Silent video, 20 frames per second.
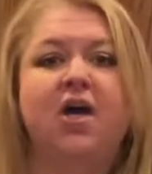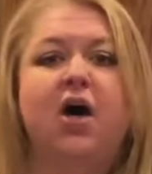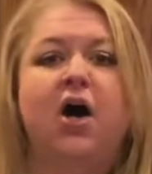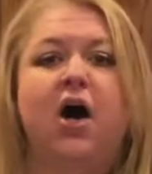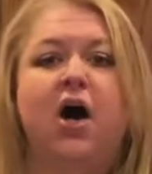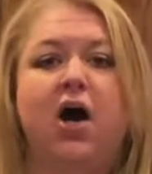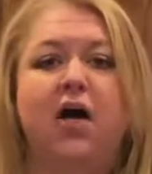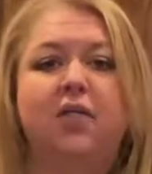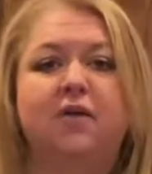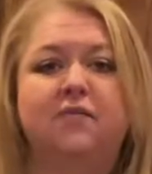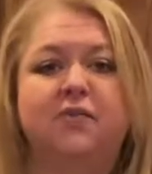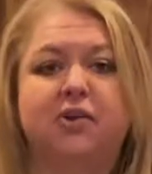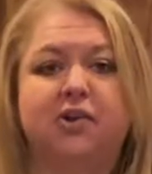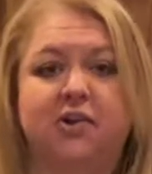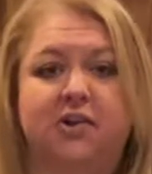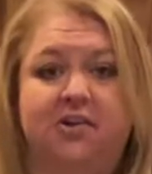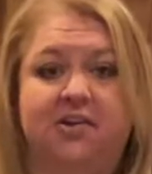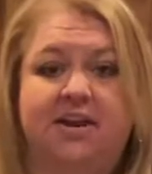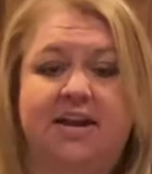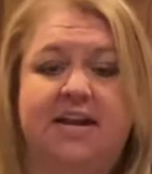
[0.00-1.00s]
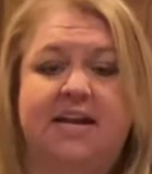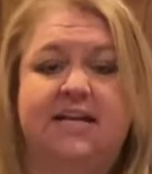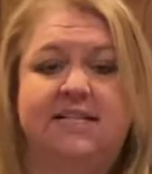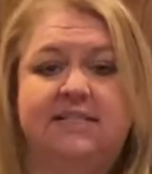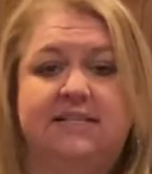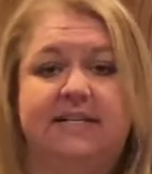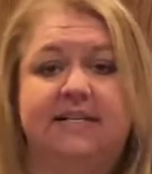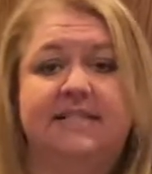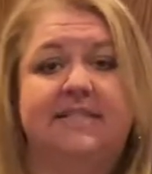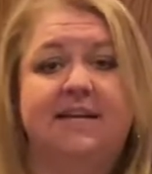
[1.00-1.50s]
All of your
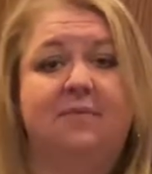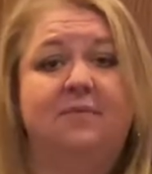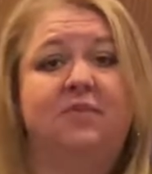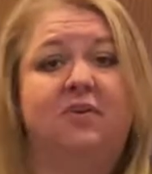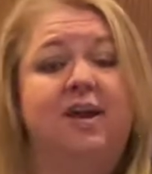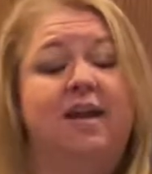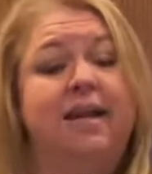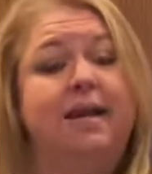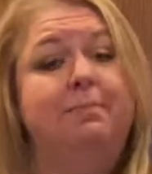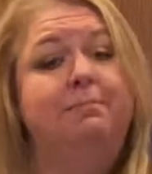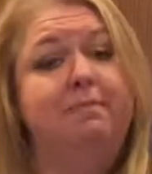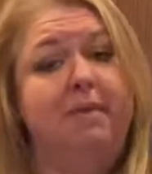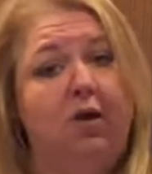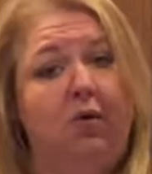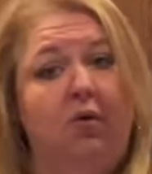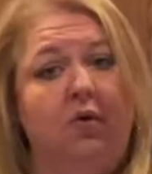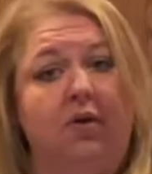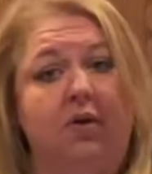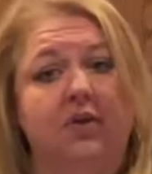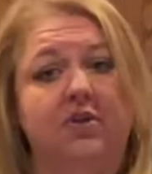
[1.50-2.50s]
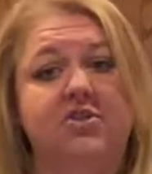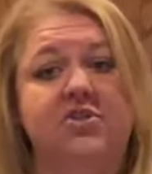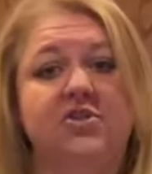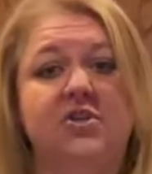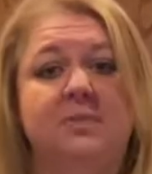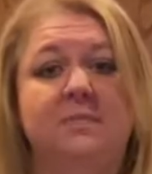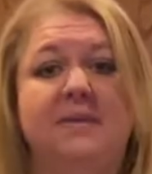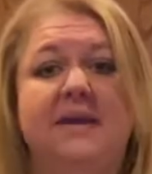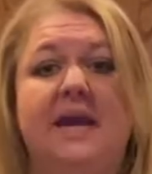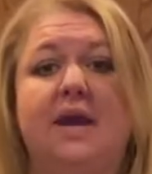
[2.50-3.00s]
ingredients, except for any milk,
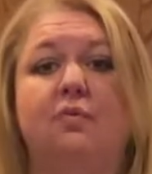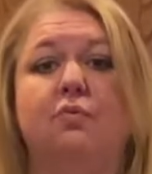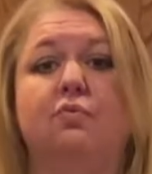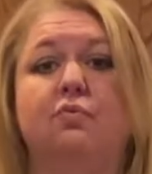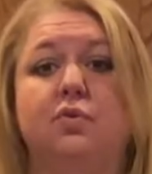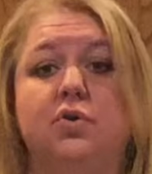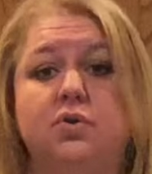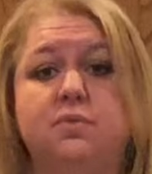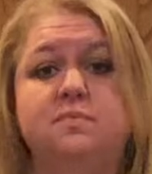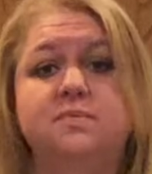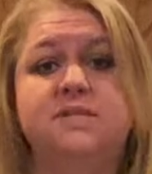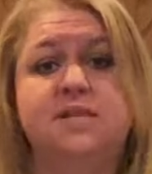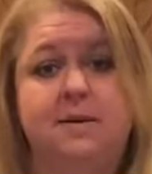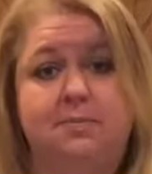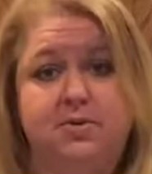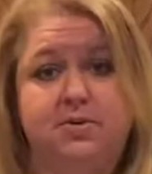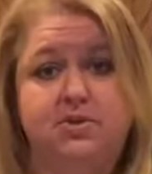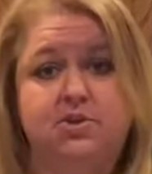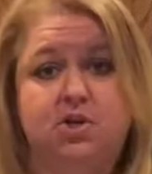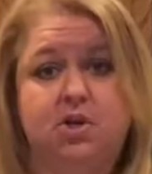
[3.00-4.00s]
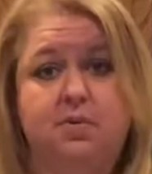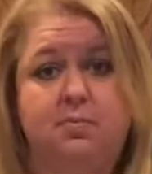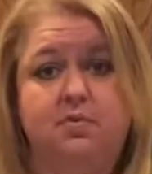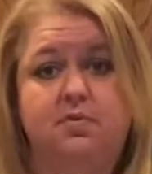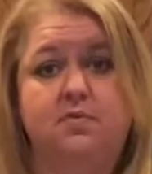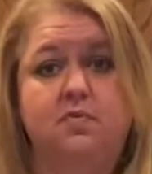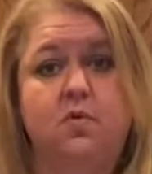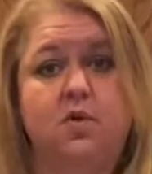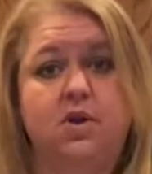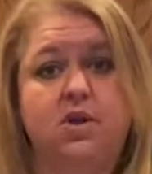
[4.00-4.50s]
should be at room temperature
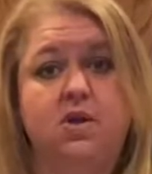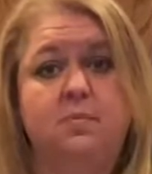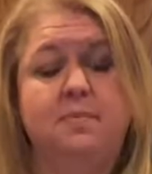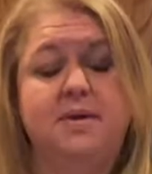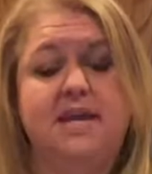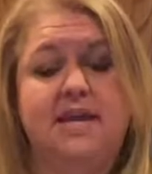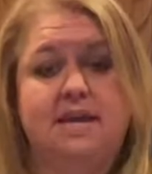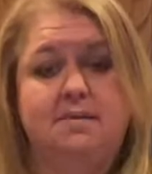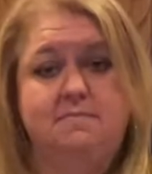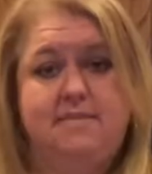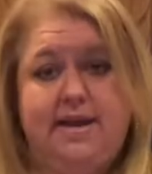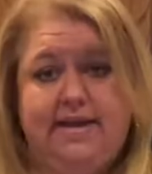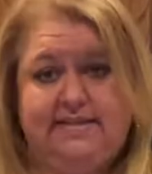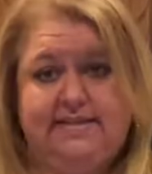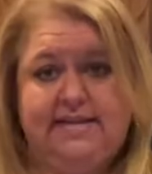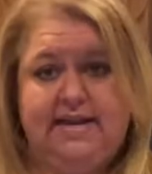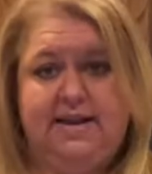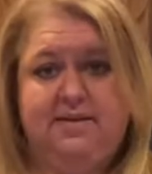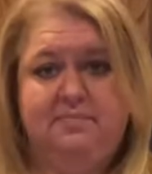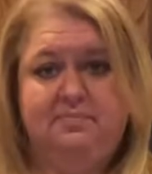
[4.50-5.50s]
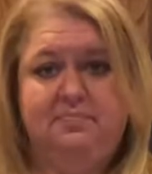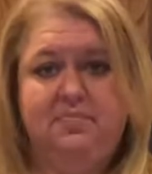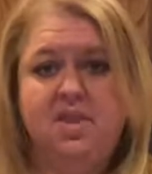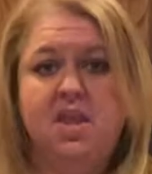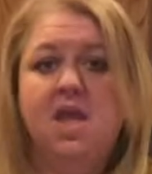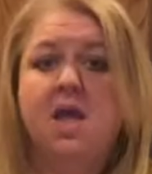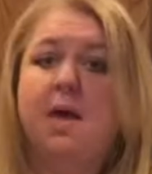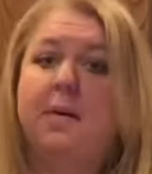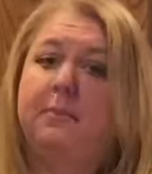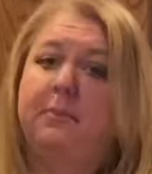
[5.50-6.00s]
before you begin mixing.
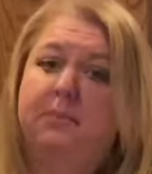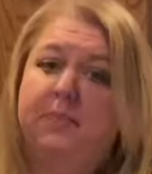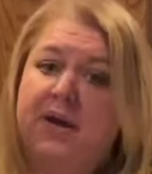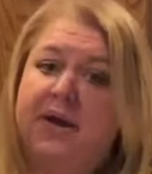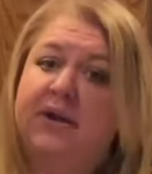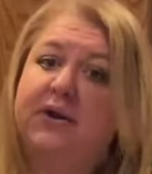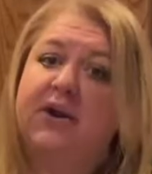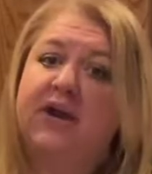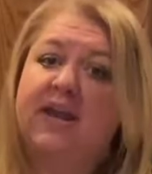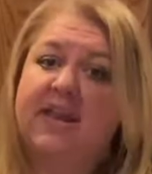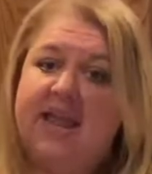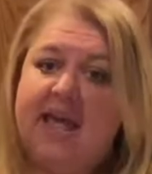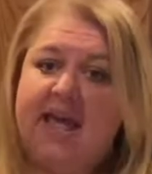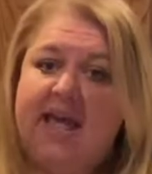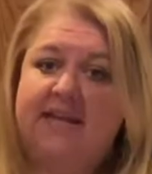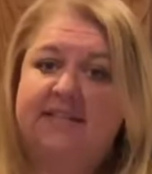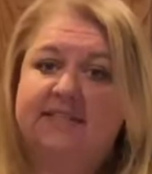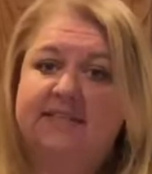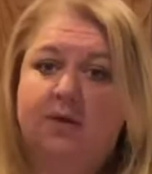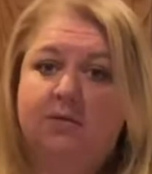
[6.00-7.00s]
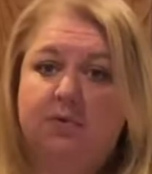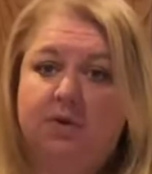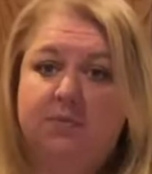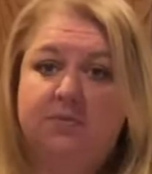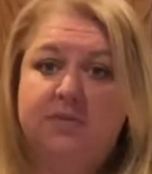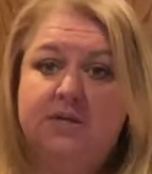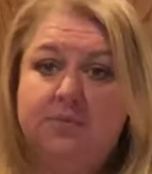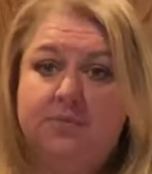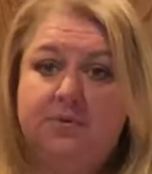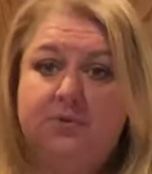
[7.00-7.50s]
Butter and eggs at room
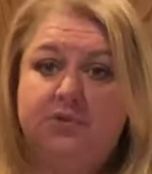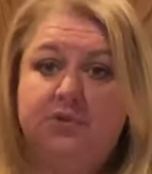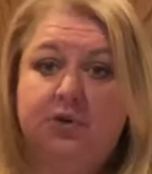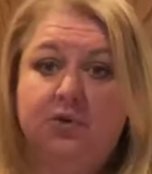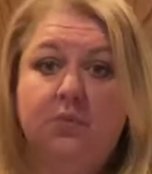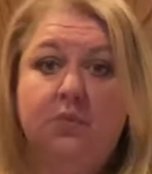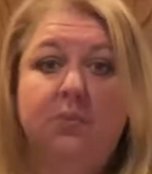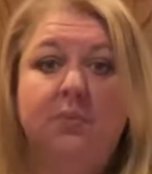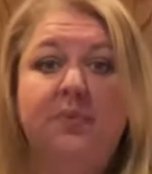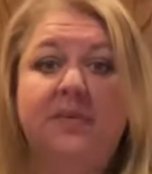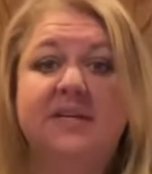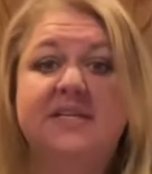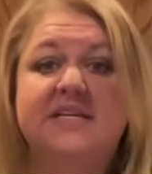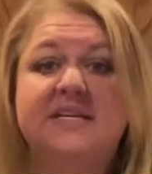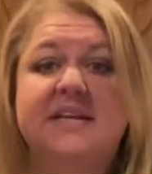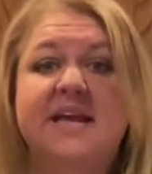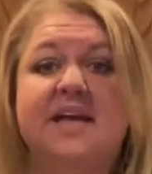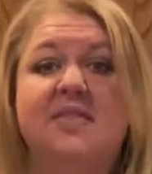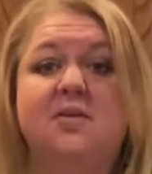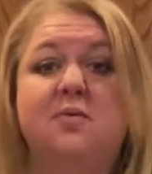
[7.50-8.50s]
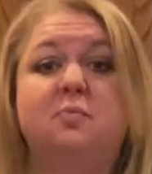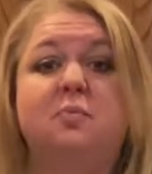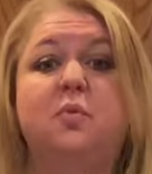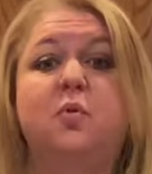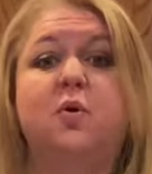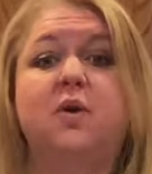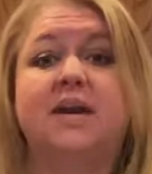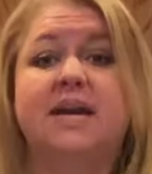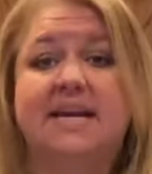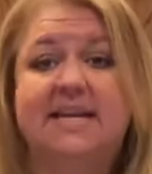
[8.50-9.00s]
temperature will blend together
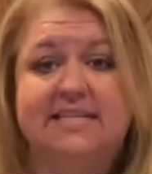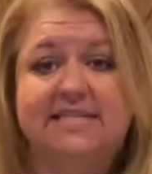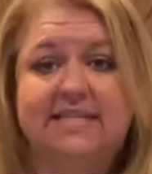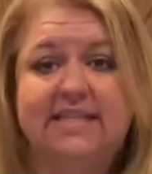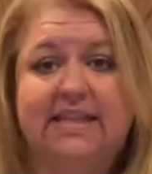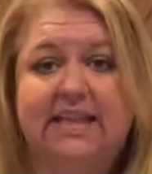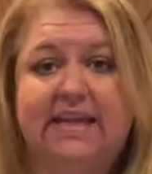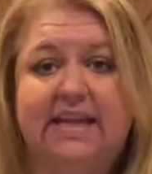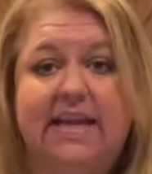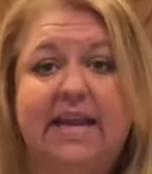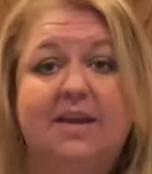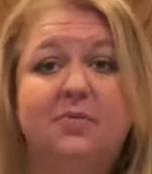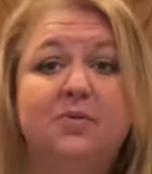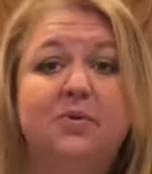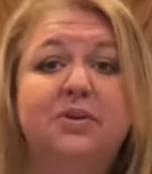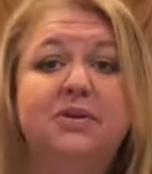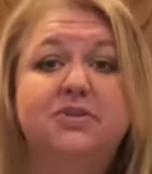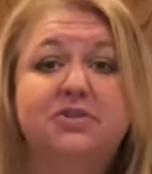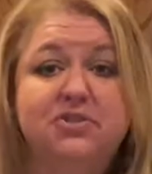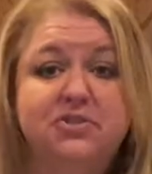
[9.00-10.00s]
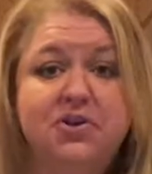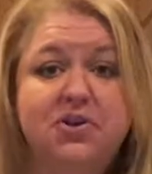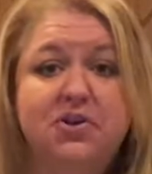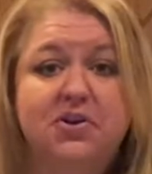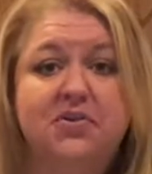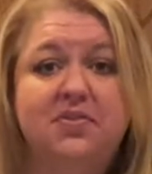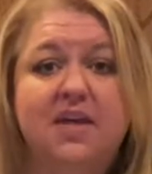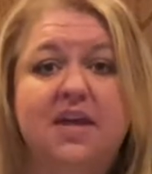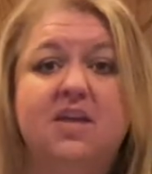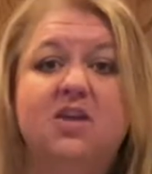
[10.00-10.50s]
more easily and will
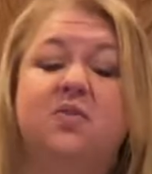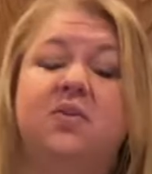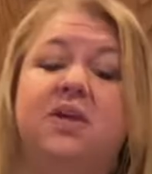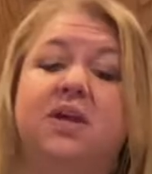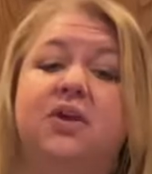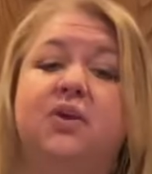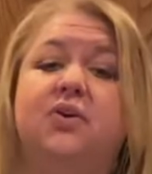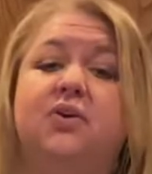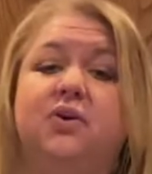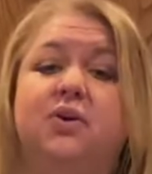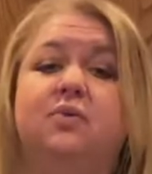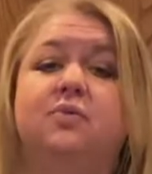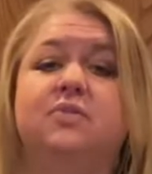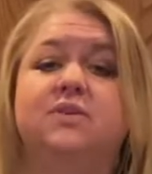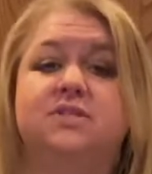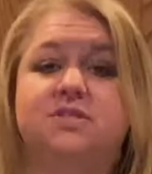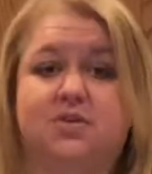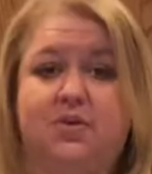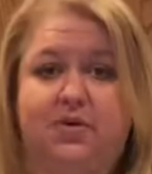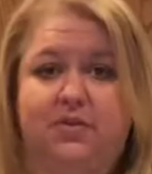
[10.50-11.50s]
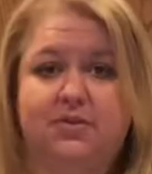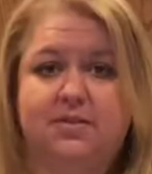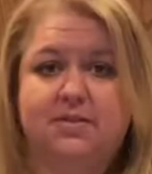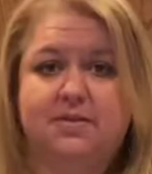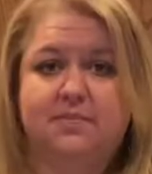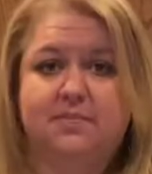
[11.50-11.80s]
ensure that you get a good result.